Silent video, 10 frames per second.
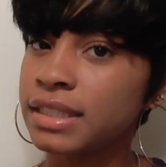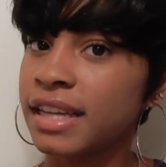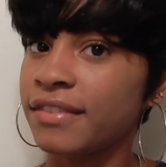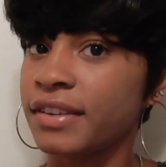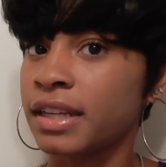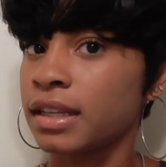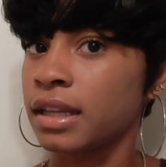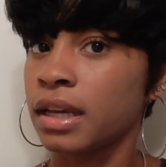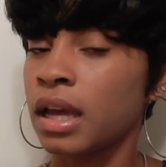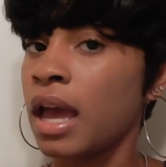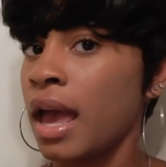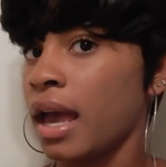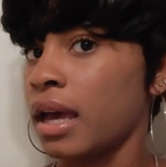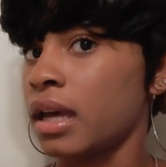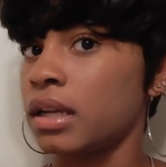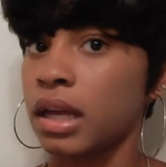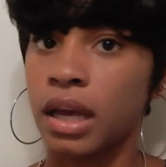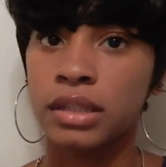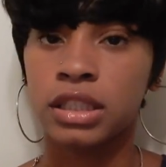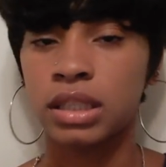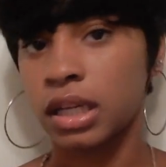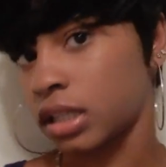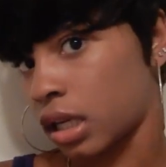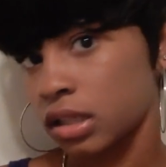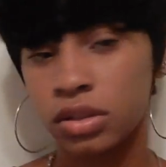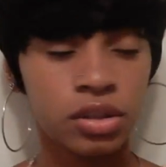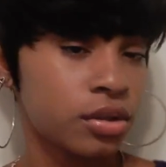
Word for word: Definitely. And like, I just think that it's